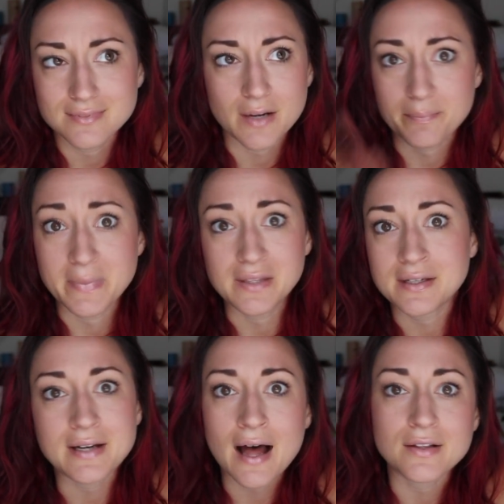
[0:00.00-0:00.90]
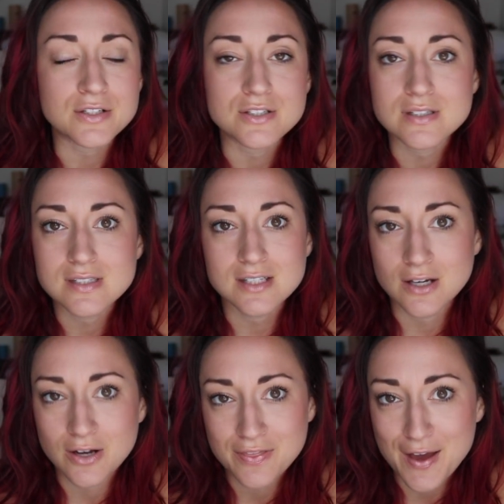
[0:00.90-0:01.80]
$1 million
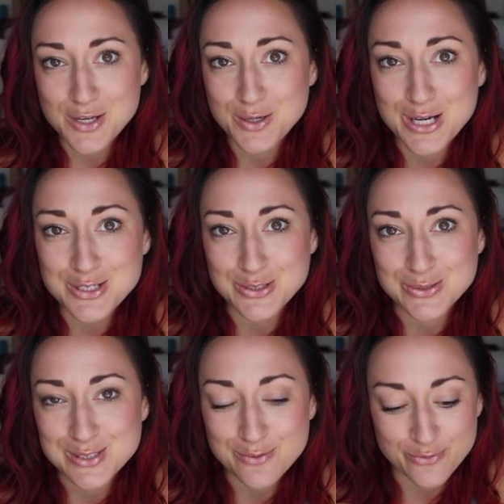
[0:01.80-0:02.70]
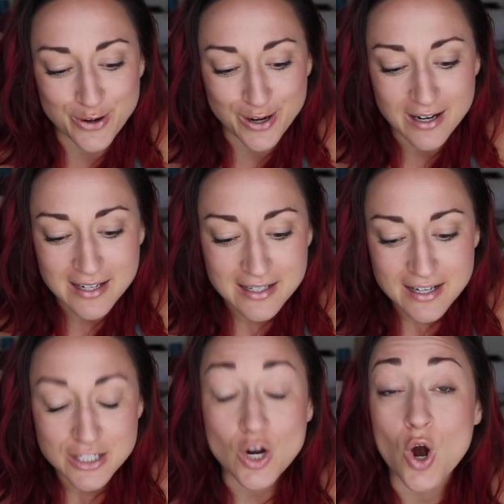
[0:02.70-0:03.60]
that you can use for
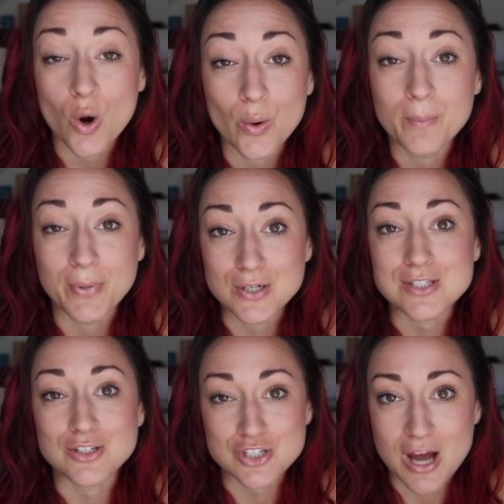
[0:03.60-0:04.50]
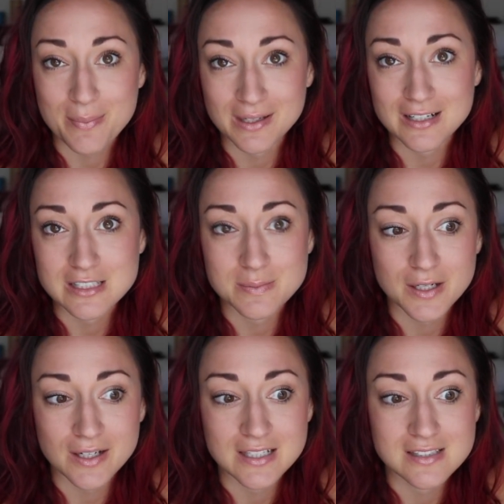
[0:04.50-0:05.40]
your own personal shopping
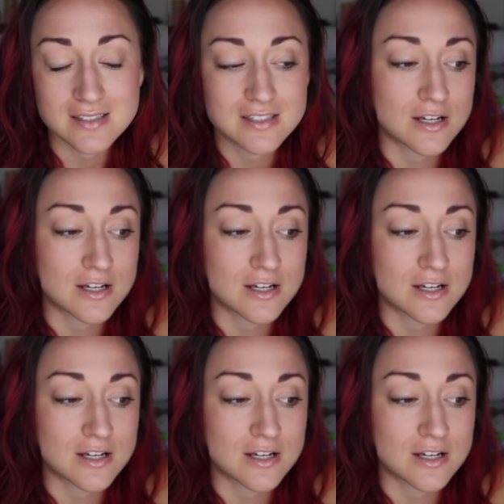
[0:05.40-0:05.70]
experience.